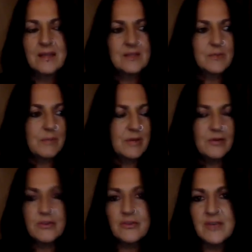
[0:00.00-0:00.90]
There's probably
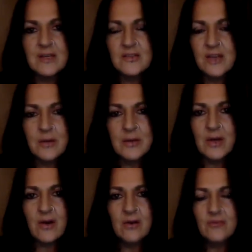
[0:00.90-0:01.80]
other things going
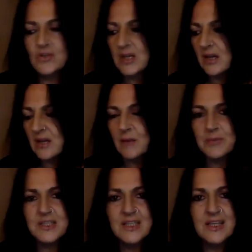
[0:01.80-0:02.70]
on, drinking a cup
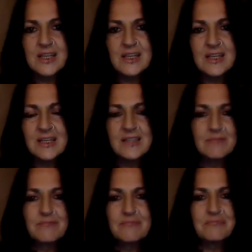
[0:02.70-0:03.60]
of tea,
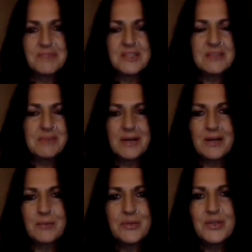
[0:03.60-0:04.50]
sitting by a
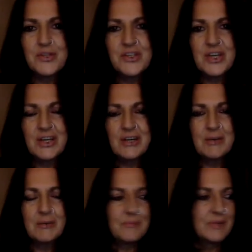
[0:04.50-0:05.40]

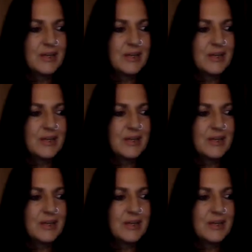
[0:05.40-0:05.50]
computer,